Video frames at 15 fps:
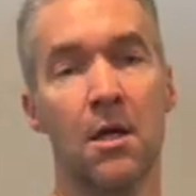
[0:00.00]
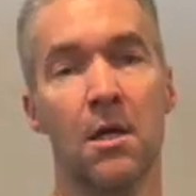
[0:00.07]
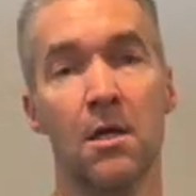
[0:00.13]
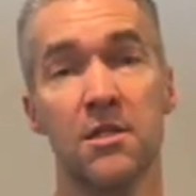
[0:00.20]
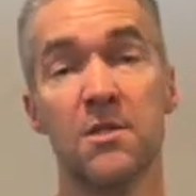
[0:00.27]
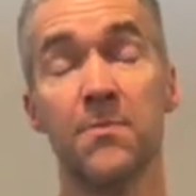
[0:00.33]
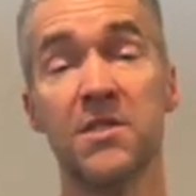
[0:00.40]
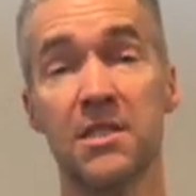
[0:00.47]

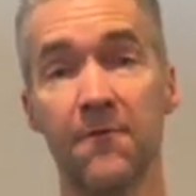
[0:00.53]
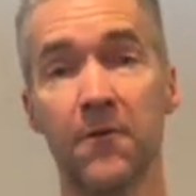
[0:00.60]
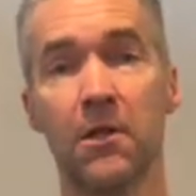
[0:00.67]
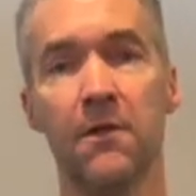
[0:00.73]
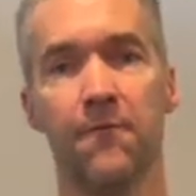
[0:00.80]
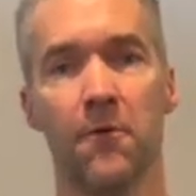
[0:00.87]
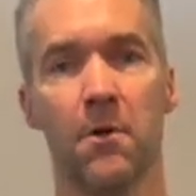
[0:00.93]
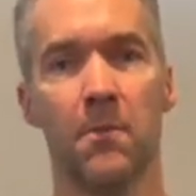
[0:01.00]
specifically
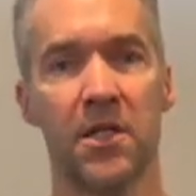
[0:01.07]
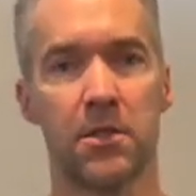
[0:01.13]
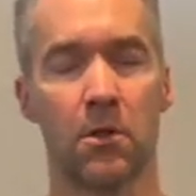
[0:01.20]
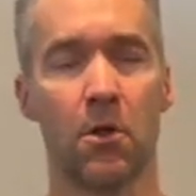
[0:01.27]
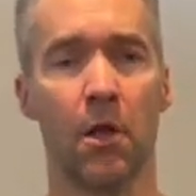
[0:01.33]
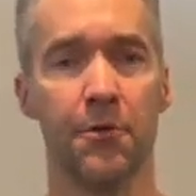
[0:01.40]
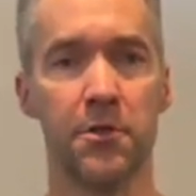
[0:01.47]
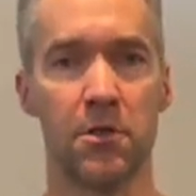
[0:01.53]
for a muscle
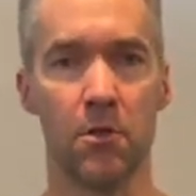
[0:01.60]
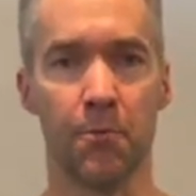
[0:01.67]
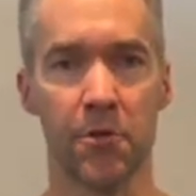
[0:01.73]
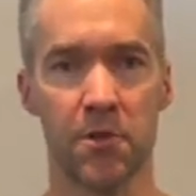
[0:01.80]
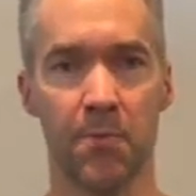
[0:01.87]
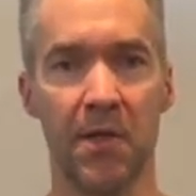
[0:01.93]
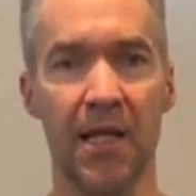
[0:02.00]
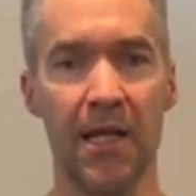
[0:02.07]
called the
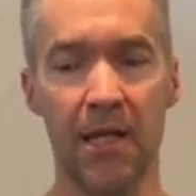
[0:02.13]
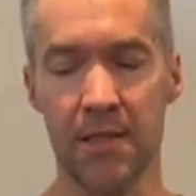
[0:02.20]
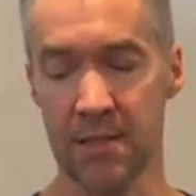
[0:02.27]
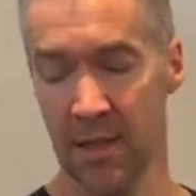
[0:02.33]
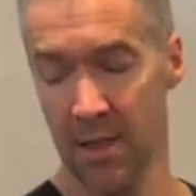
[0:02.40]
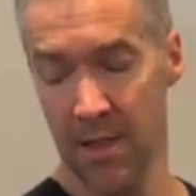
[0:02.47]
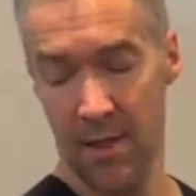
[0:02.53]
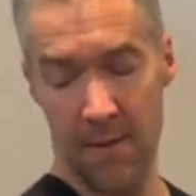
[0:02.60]
supraspinatus.
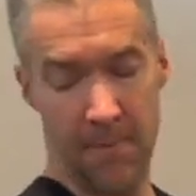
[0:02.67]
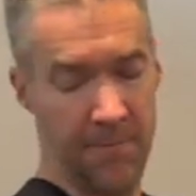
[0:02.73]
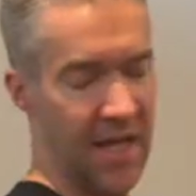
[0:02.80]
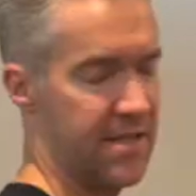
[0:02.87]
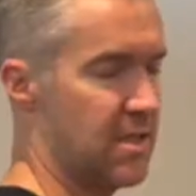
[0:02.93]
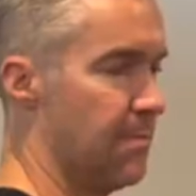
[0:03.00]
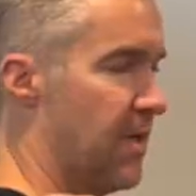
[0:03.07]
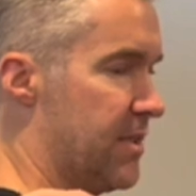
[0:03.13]

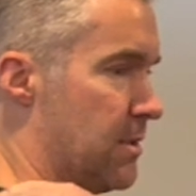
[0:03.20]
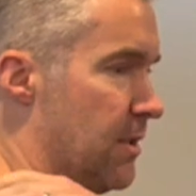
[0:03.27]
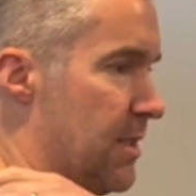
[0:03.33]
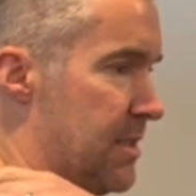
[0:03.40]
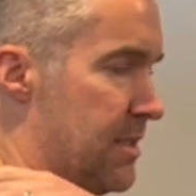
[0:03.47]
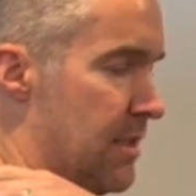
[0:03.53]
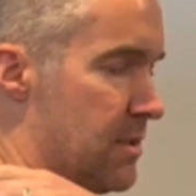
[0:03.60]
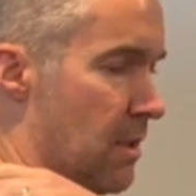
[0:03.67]
That's a muscle that
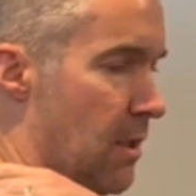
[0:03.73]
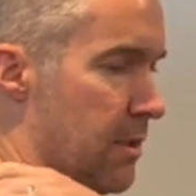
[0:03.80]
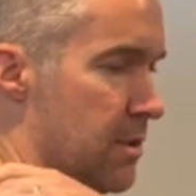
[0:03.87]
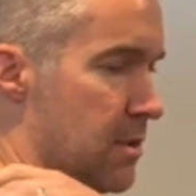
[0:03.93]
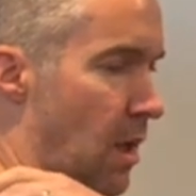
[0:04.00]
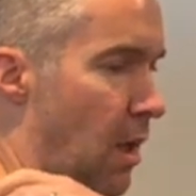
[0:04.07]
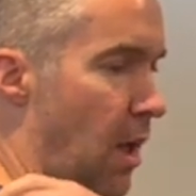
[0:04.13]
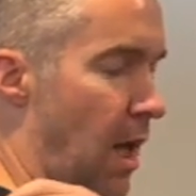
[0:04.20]
sits on
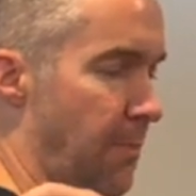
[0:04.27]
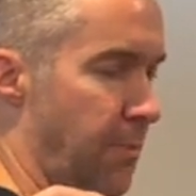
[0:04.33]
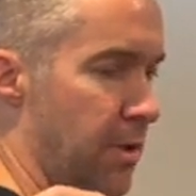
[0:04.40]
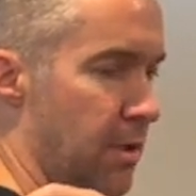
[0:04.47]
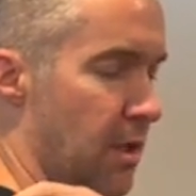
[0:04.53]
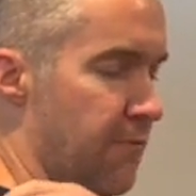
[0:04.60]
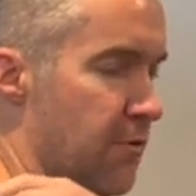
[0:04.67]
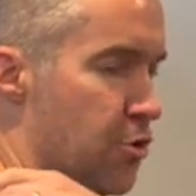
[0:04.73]
top
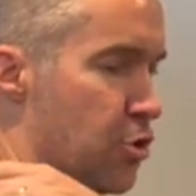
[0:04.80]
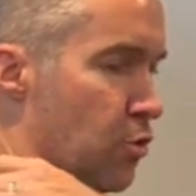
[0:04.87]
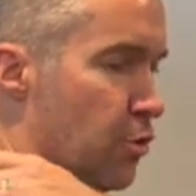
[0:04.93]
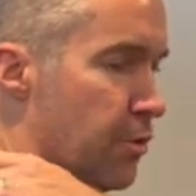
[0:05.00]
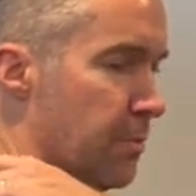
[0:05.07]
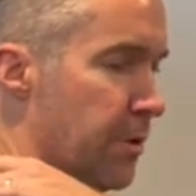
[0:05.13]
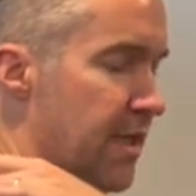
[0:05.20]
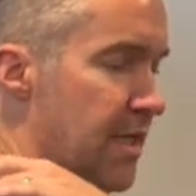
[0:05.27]
of your shoulder
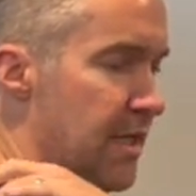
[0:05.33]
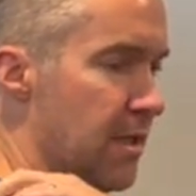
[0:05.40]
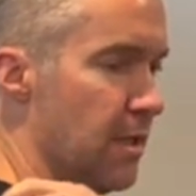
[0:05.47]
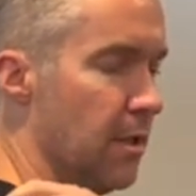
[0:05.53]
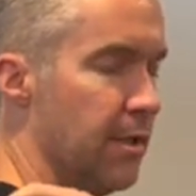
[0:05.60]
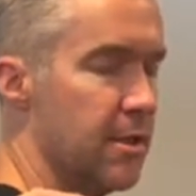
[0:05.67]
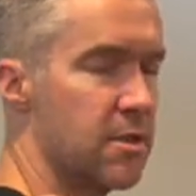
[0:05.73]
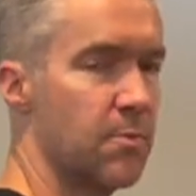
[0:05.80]
blade here,
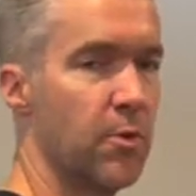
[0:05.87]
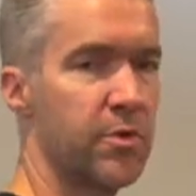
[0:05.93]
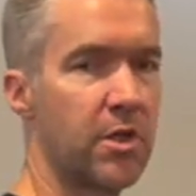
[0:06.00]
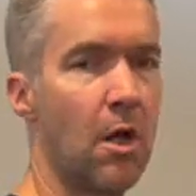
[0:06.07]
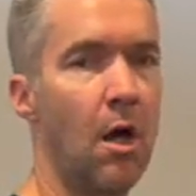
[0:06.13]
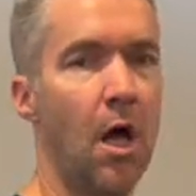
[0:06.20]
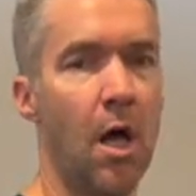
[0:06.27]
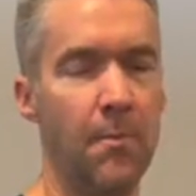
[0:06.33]
and it's the most
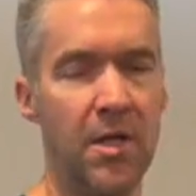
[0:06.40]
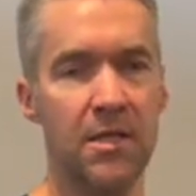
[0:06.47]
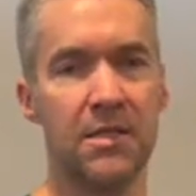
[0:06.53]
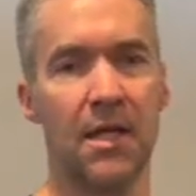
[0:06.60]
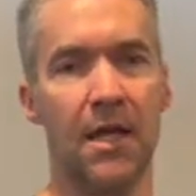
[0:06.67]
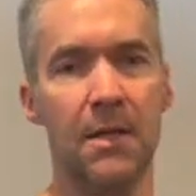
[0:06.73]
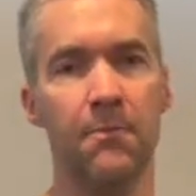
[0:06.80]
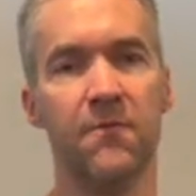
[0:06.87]
common
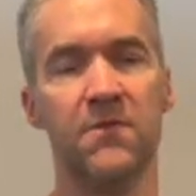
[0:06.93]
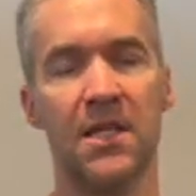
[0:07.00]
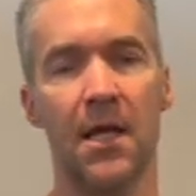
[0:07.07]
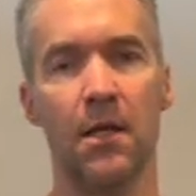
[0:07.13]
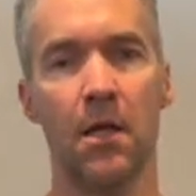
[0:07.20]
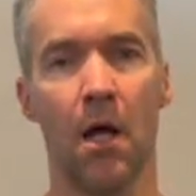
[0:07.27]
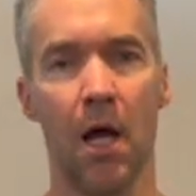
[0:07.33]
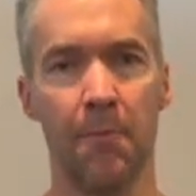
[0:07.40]
type of
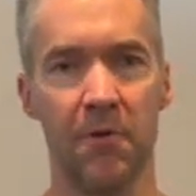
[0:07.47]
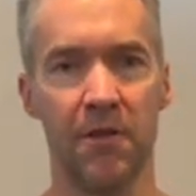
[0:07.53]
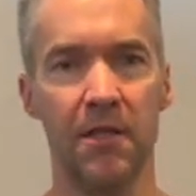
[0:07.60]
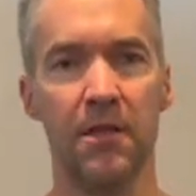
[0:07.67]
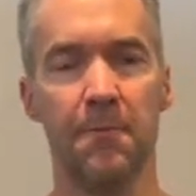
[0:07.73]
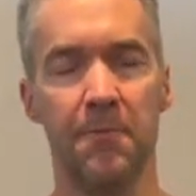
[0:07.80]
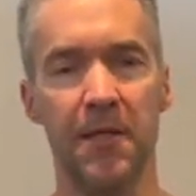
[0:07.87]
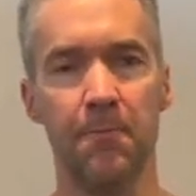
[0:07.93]
tendinopathy
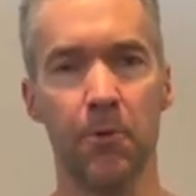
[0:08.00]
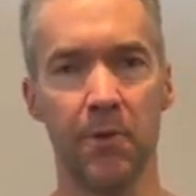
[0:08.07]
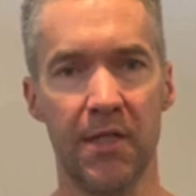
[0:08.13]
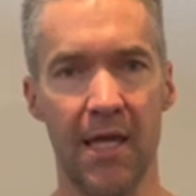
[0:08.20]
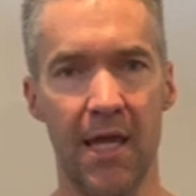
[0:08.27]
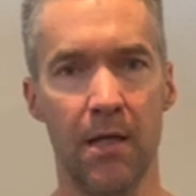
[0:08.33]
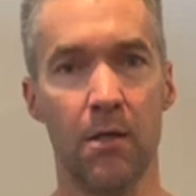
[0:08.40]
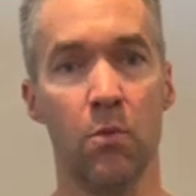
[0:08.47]
that people
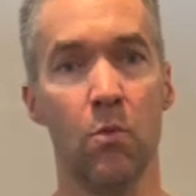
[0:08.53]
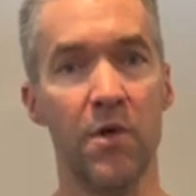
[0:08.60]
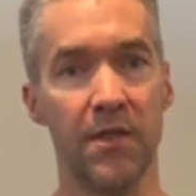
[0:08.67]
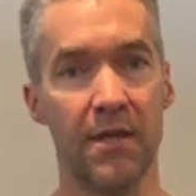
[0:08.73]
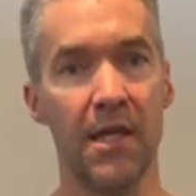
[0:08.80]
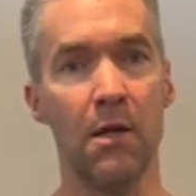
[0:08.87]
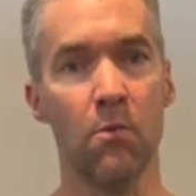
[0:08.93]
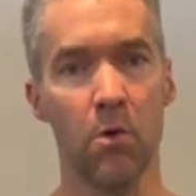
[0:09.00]
get with
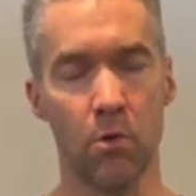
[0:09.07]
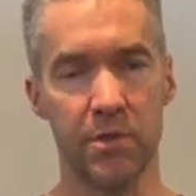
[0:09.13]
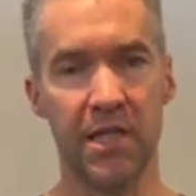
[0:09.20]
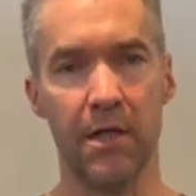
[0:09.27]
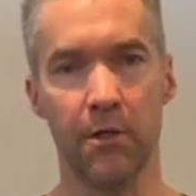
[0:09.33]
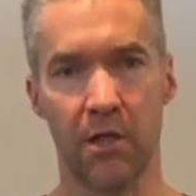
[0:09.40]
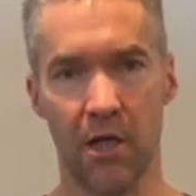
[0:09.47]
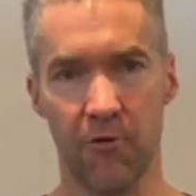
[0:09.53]
a
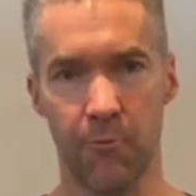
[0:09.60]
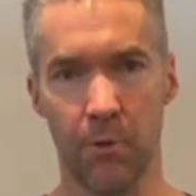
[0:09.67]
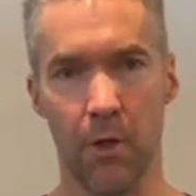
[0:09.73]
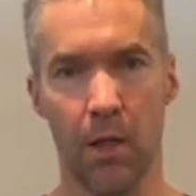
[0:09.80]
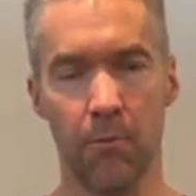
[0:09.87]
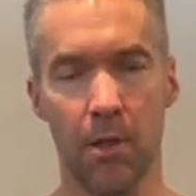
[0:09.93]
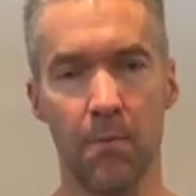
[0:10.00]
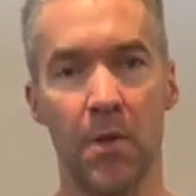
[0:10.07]
rotator cuff
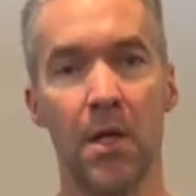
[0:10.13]
problem.